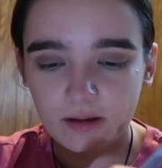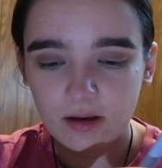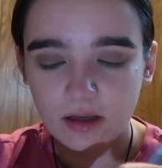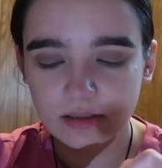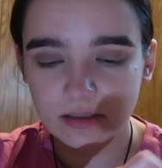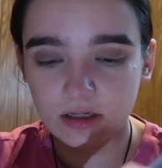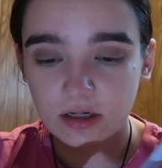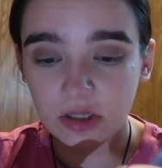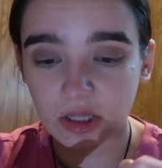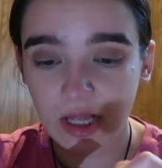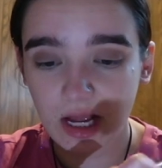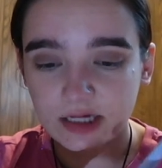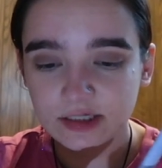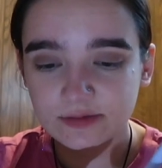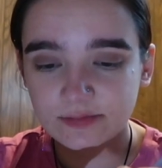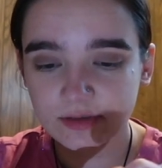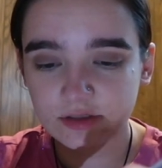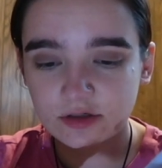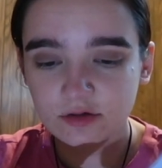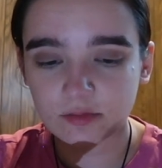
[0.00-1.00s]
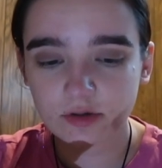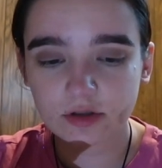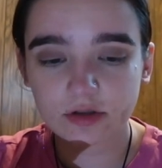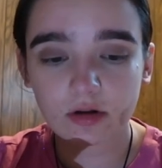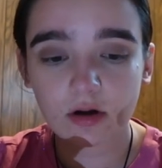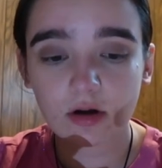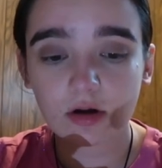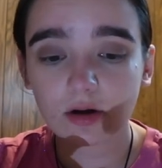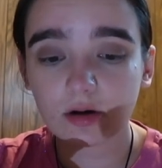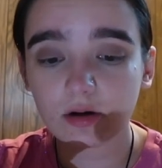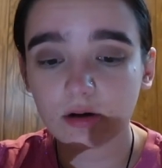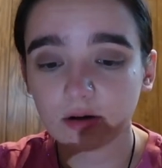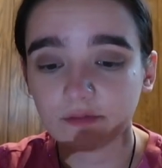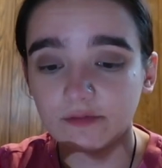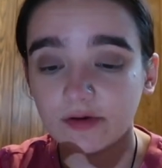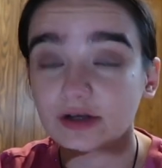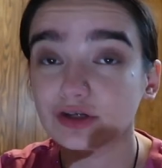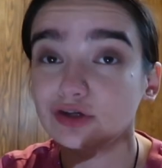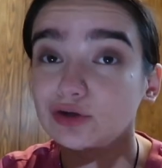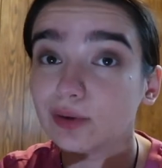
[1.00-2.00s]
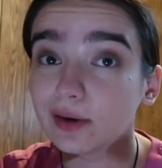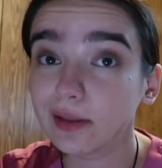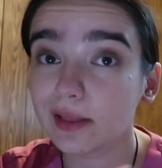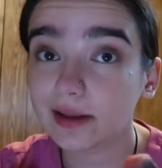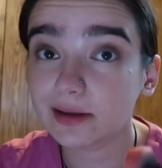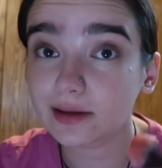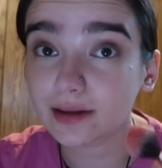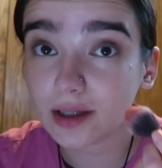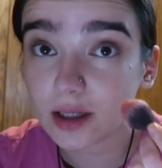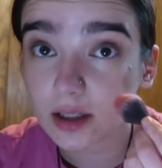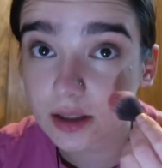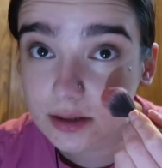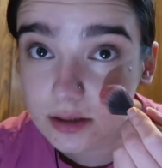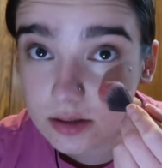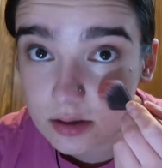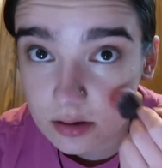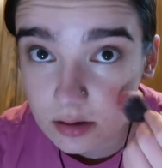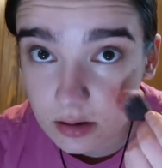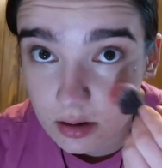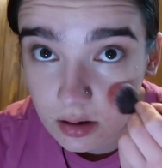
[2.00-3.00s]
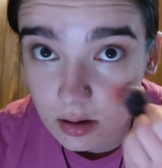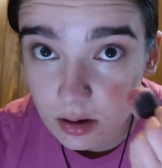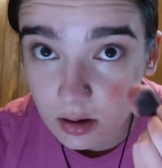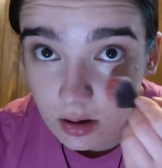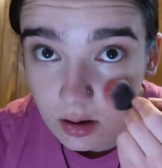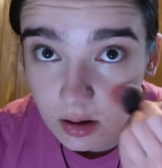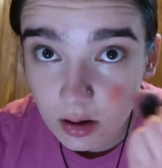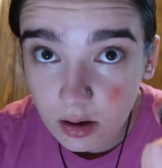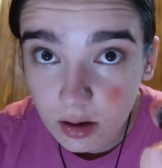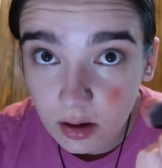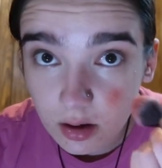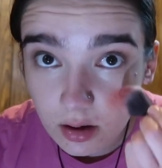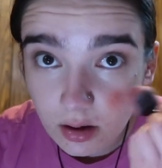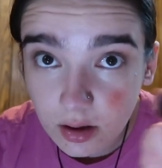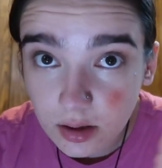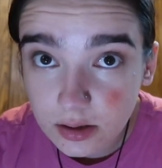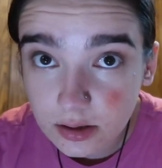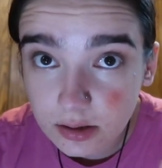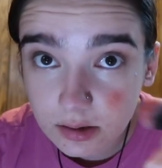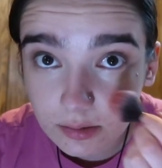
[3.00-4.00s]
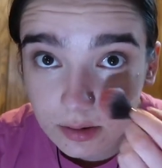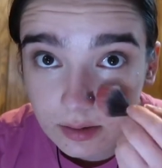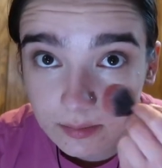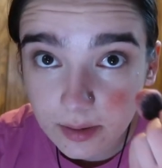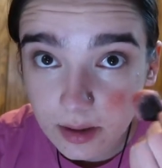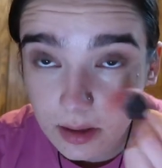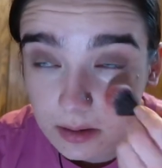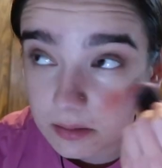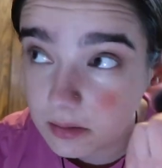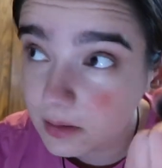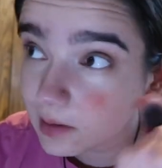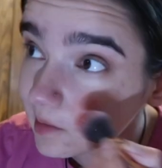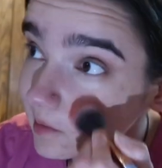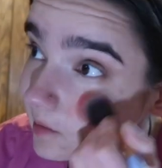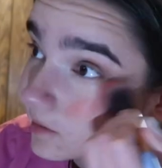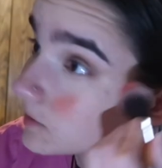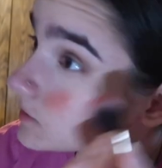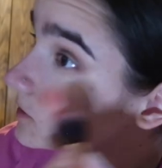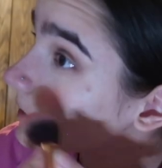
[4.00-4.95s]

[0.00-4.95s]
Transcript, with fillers: it's gonna last me so much longer if I do it like this. See what I mean? Like that